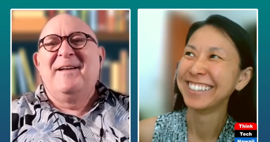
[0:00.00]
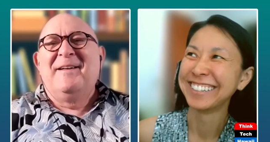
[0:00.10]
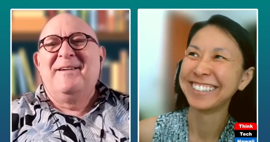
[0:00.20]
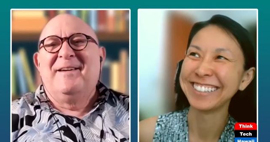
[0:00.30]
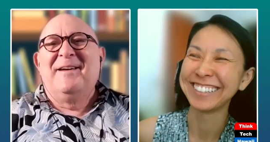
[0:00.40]

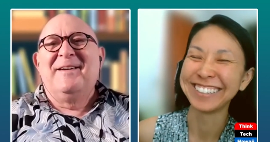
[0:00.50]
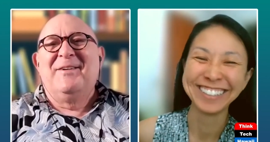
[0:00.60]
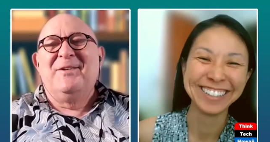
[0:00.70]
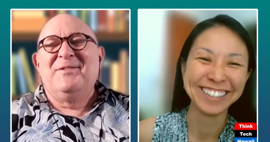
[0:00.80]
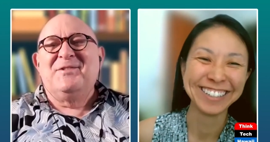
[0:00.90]
Speaker 1: Okay,
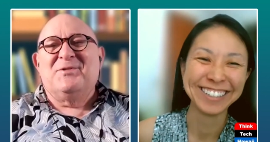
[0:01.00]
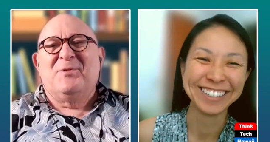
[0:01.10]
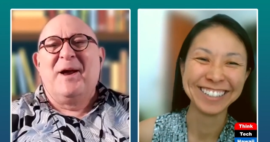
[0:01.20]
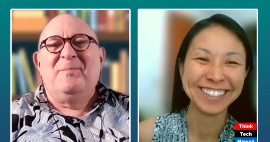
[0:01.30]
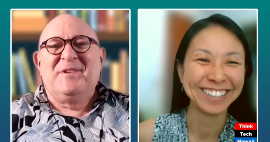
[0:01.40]
can you
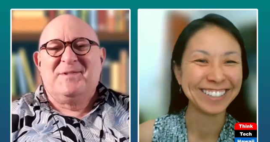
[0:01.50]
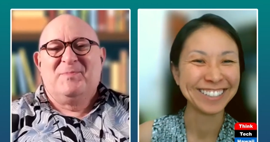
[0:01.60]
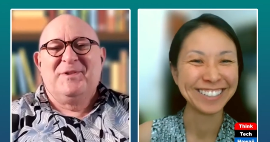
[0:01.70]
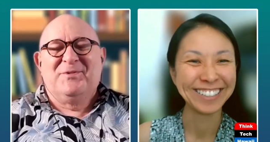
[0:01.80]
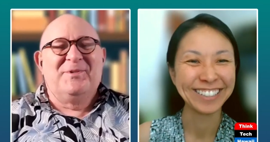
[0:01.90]
describe this
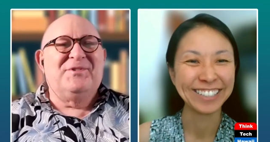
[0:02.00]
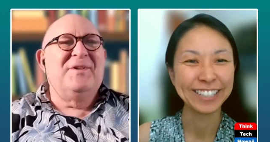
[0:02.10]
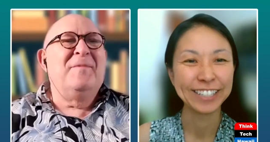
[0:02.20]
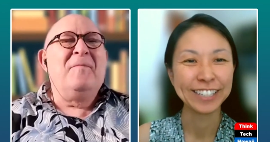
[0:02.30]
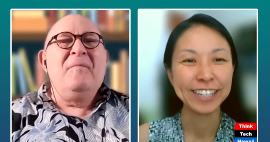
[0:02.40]
bill,
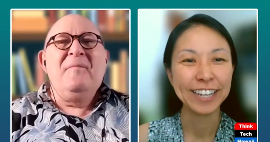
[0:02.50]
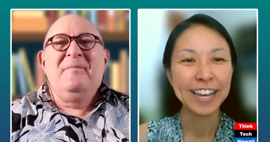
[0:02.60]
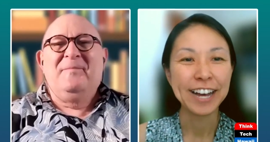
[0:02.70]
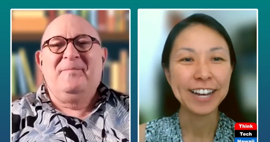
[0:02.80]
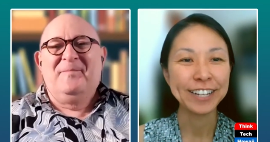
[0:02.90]
Tricia?
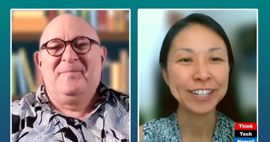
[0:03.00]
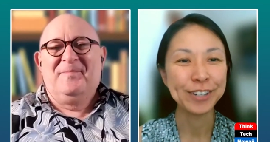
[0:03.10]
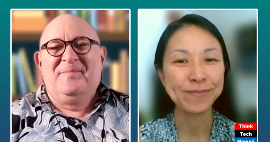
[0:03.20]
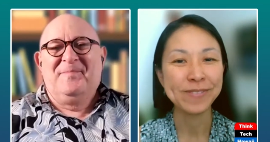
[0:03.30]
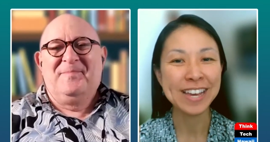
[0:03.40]

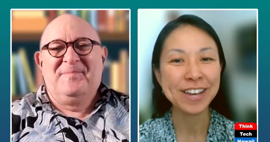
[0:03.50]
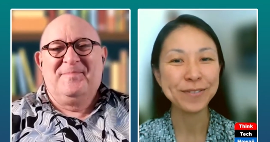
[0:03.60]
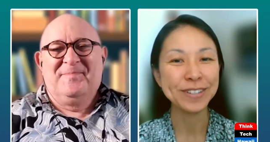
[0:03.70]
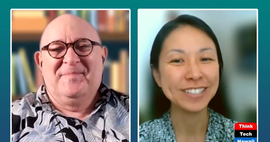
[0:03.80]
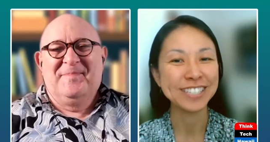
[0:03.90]

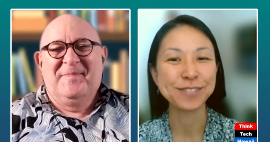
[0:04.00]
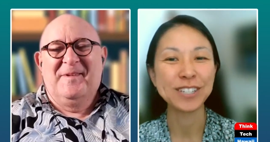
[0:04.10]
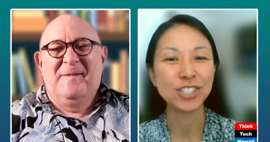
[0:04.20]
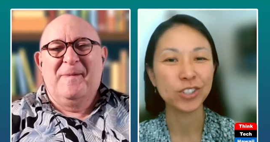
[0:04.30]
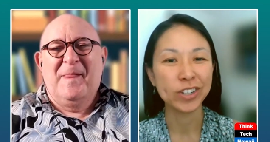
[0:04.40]
Speaker 2: That was just
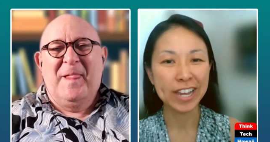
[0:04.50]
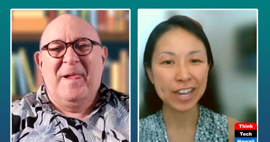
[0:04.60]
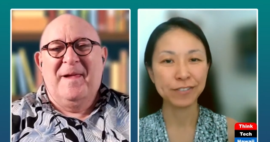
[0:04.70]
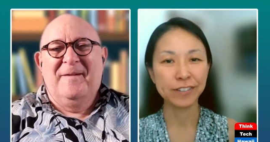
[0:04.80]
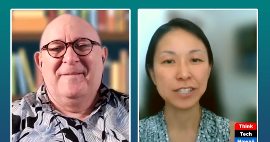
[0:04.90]
my
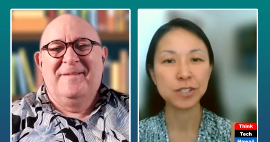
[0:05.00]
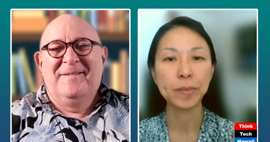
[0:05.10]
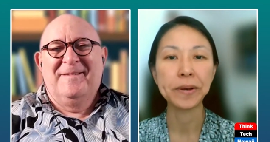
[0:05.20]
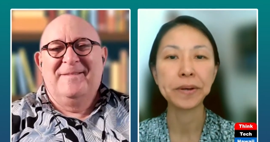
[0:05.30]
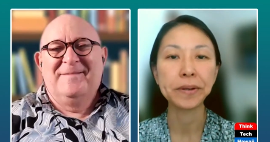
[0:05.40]
shorthand for this
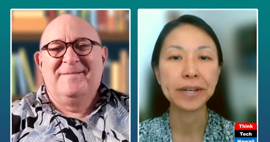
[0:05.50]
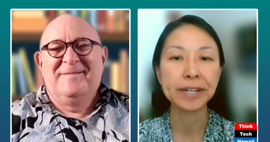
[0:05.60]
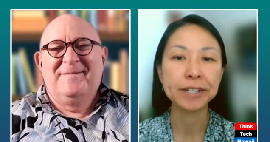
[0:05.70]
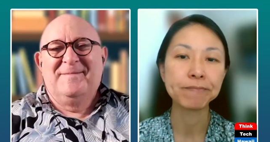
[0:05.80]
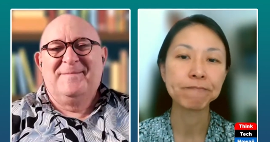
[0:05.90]

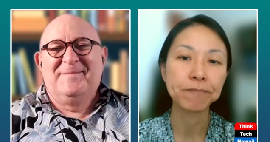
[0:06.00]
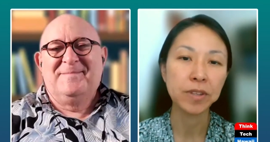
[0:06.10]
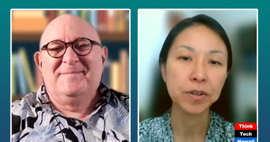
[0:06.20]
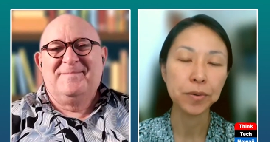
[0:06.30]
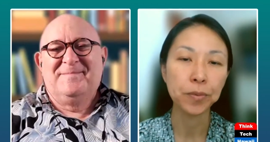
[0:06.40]
bill.
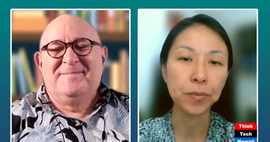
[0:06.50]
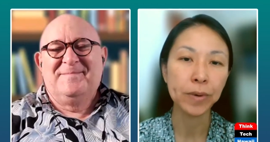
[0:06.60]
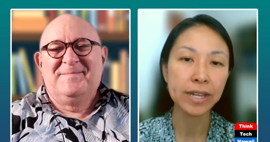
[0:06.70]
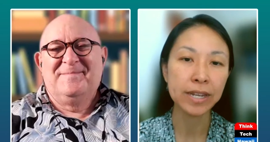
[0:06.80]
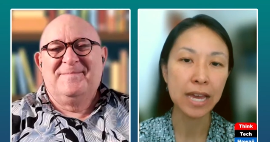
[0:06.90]

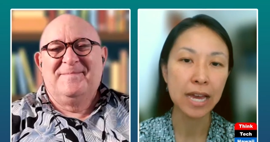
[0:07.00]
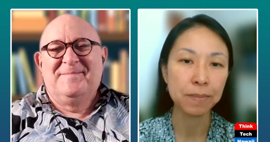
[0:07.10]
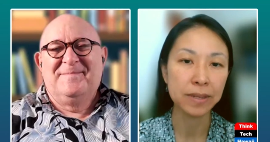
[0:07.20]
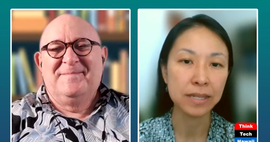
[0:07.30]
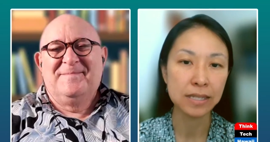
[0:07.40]
What
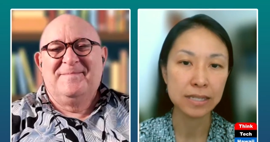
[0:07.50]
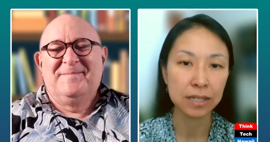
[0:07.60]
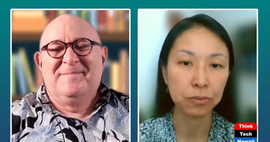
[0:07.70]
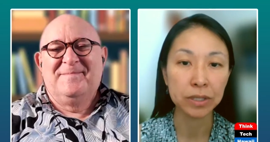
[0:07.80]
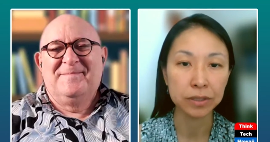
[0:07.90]
happens?
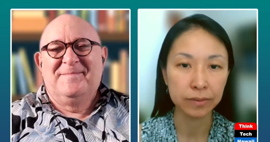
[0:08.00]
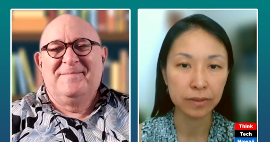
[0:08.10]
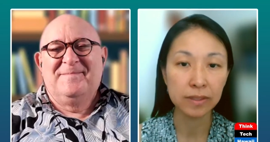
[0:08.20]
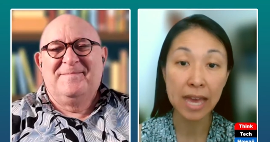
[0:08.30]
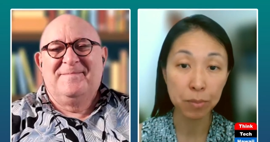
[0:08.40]

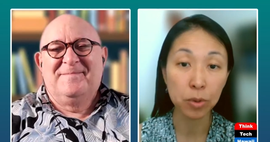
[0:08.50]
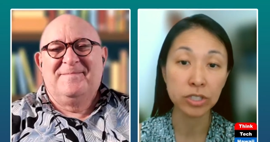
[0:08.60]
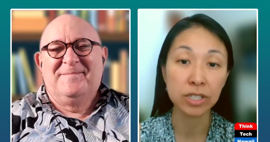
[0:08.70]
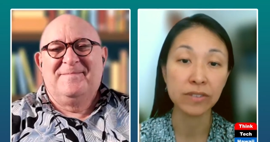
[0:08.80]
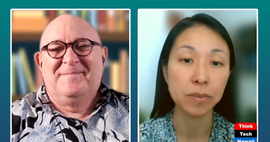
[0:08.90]
That portion